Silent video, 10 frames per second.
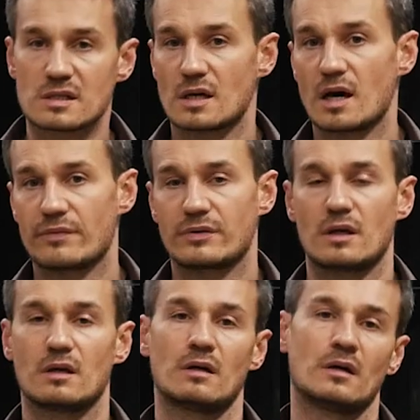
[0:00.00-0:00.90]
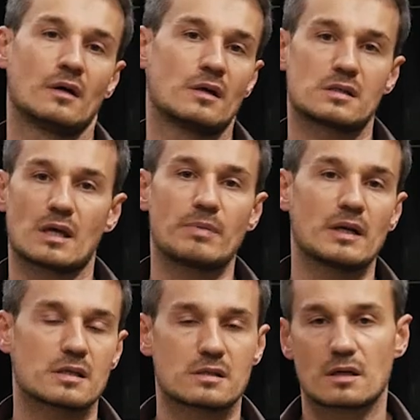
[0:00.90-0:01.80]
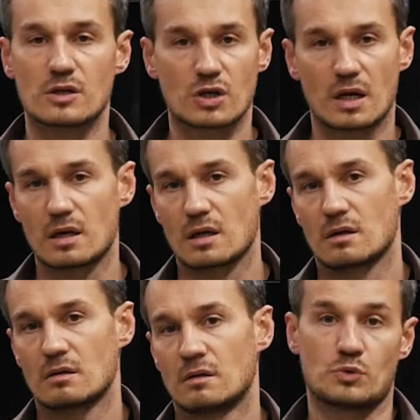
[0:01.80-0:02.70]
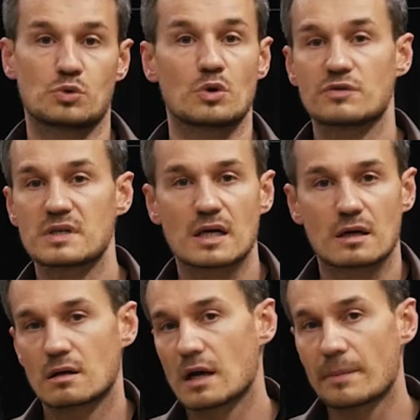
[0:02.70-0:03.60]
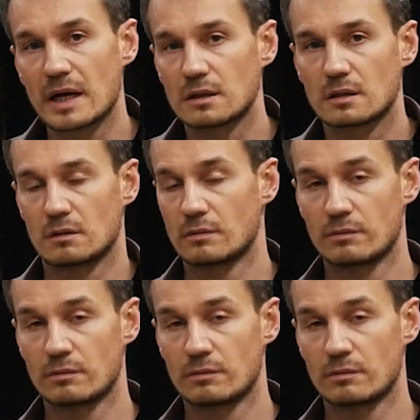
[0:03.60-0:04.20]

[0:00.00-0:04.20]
the stability of the solution, or the stability of the team.